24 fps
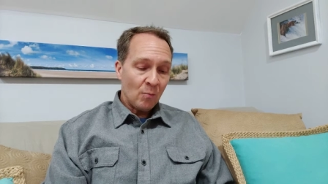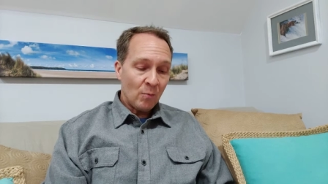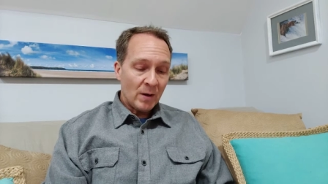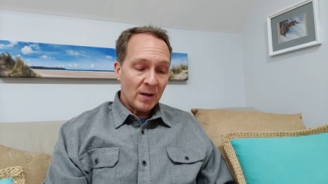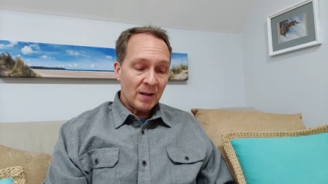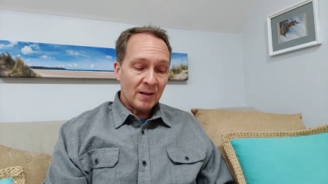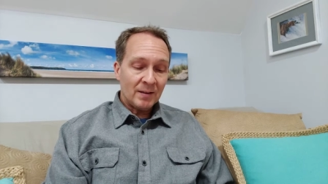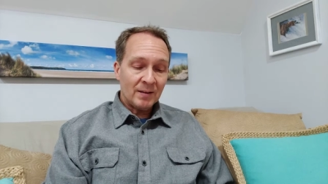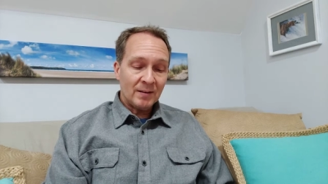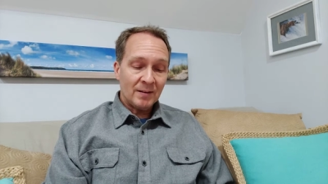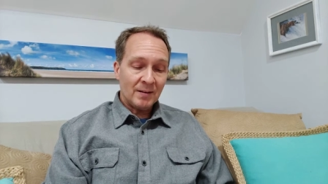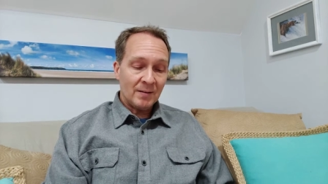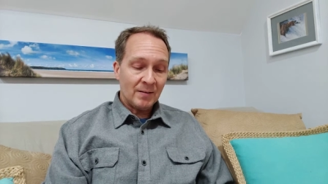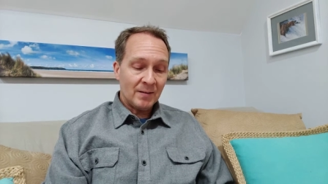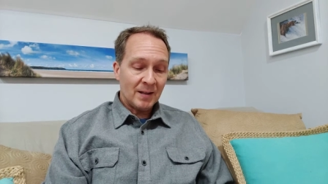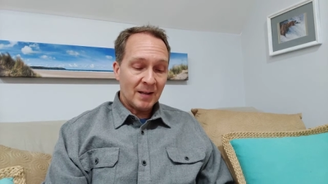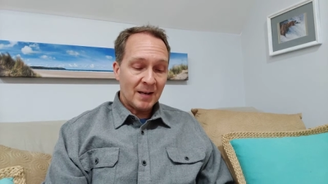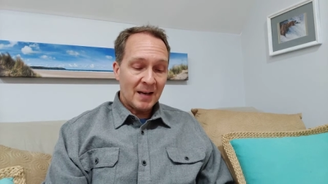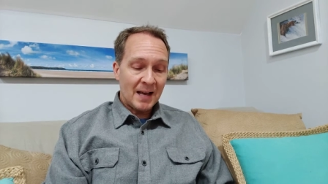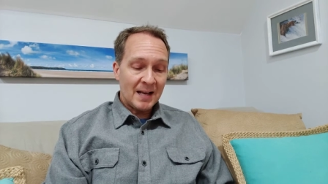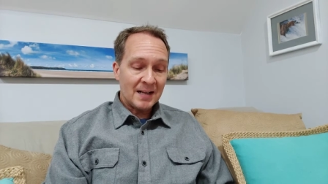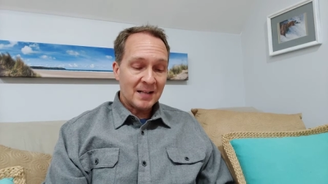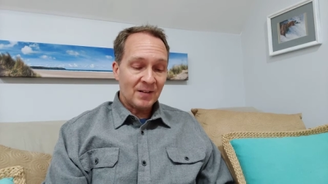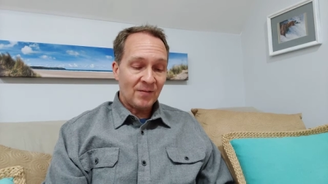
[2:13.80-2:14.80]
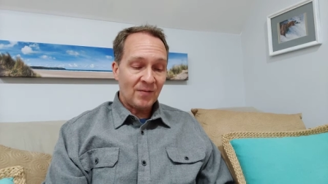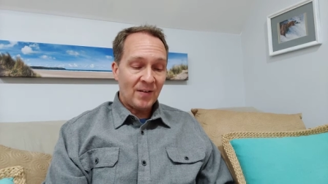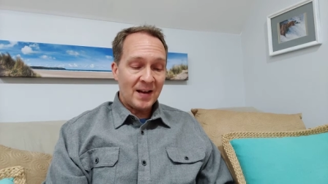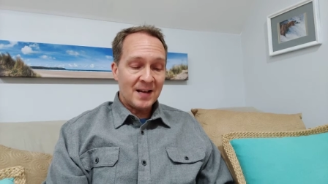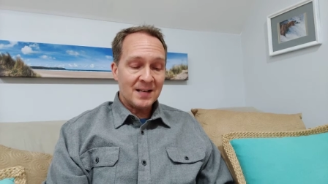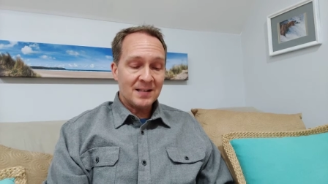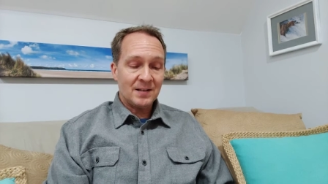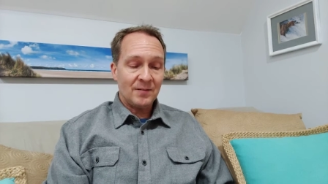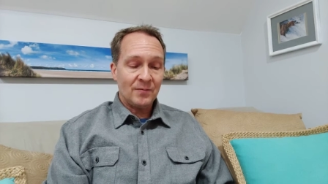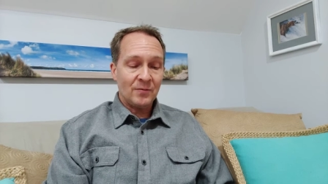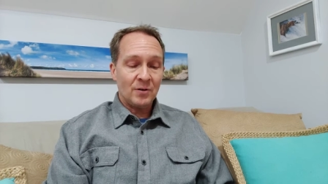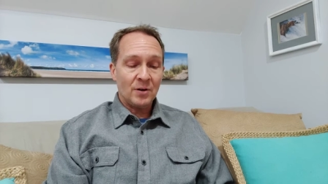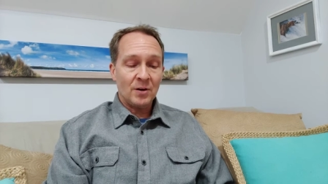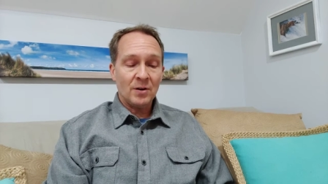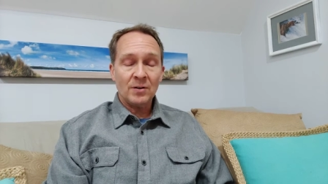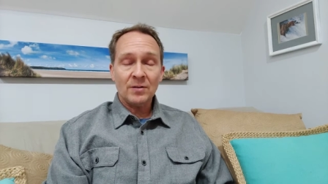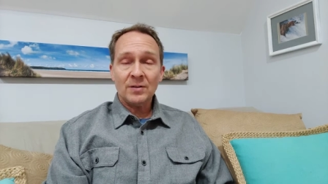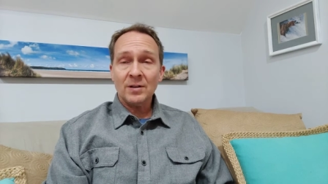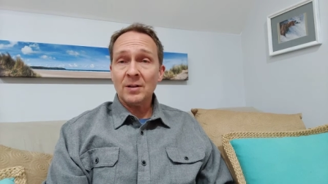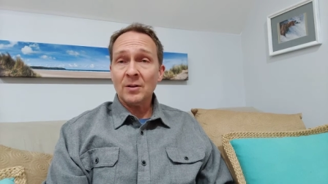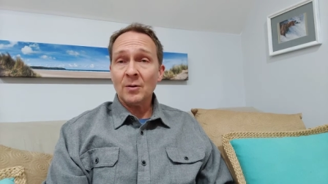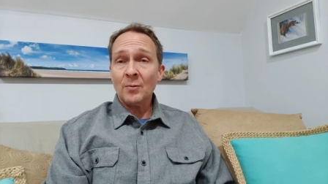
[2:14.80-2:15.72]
with the next phase of growth.